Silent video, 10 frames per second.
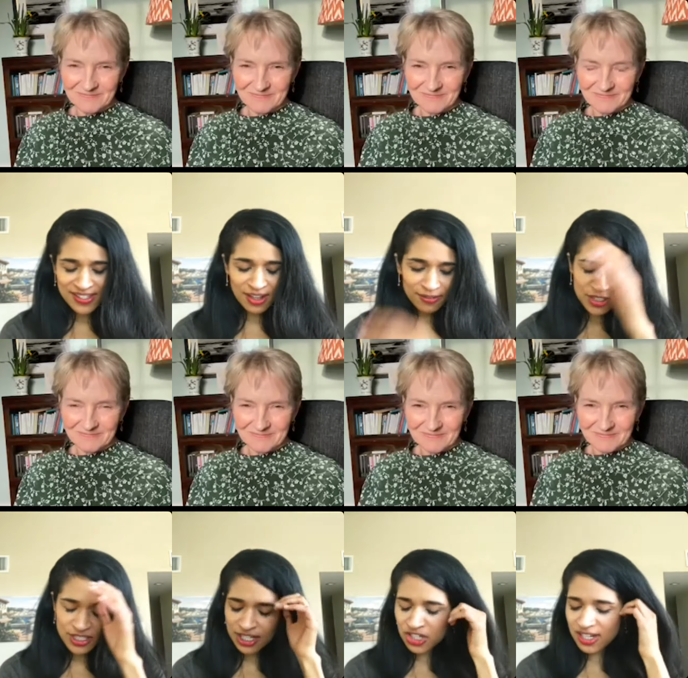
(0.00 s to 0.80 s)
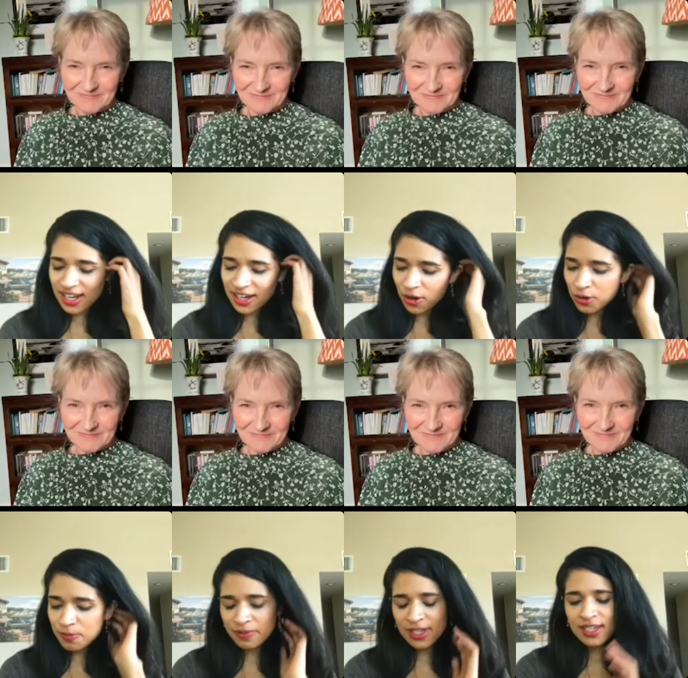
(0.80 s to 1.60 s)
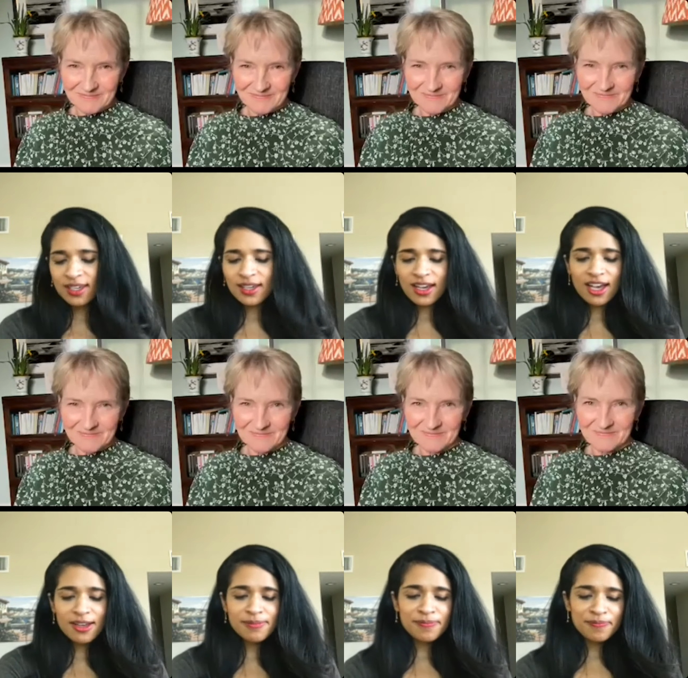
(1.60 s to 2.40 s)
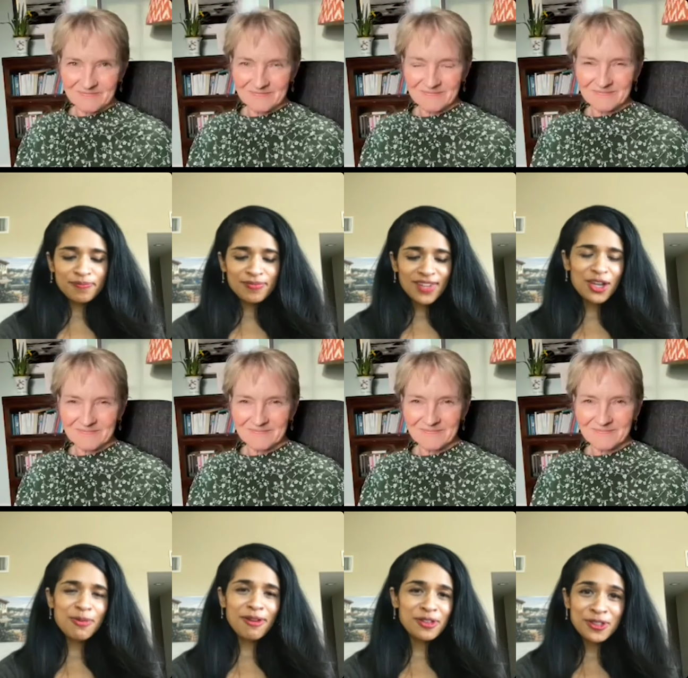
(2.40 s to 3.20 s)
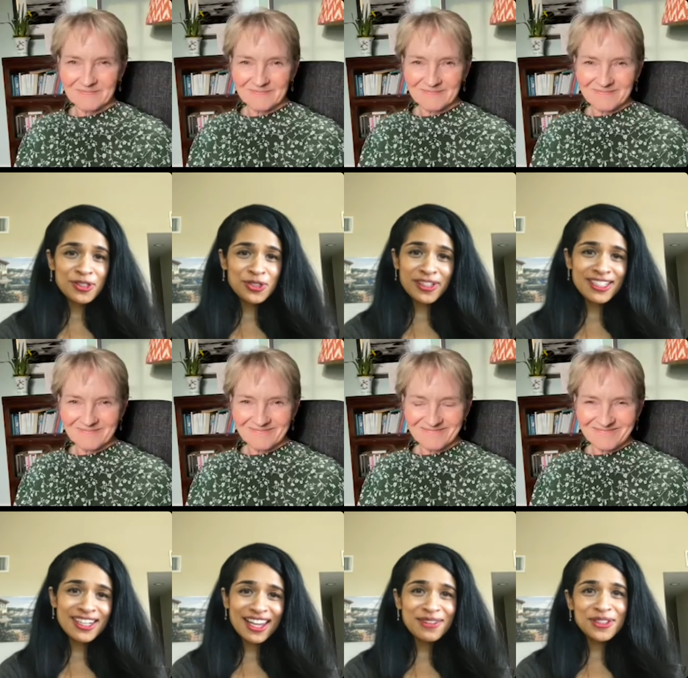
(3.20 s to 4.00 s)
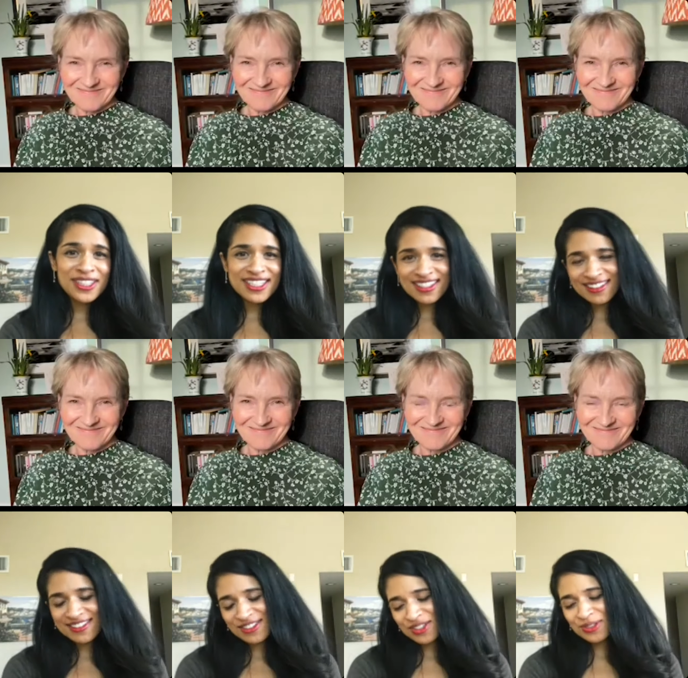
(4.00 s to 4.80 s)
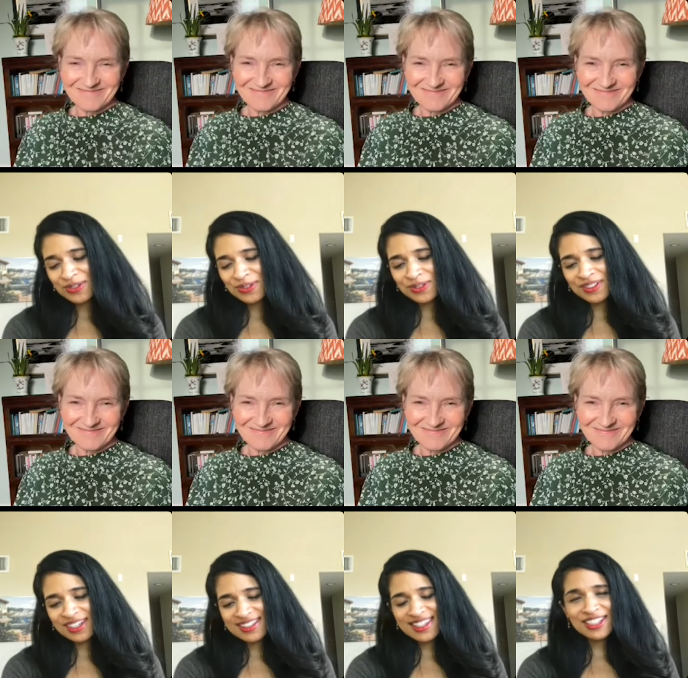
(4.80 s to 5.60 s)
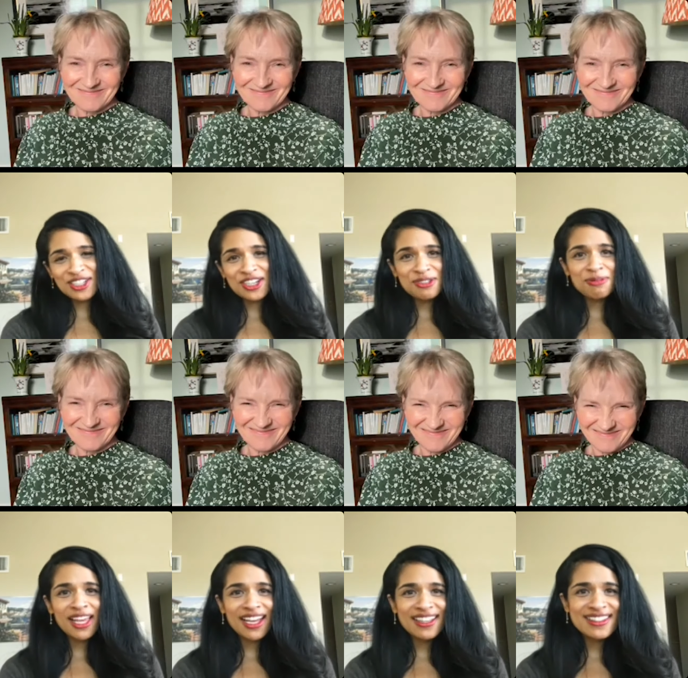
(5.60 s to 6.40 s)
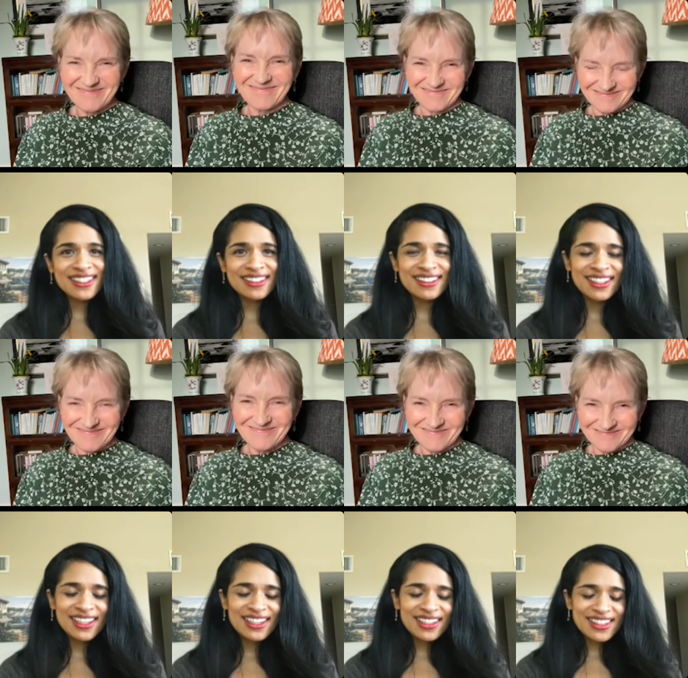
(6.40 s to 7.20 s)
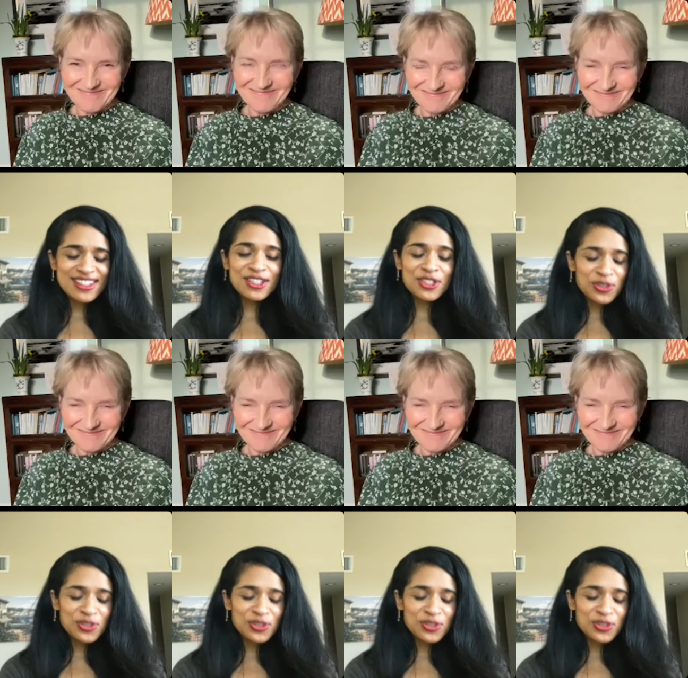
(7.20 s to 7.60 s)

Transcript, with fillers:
Speaker 1: this conversation. I hope everyone who's joined today will listen to A Slight Change of Plans, and listen to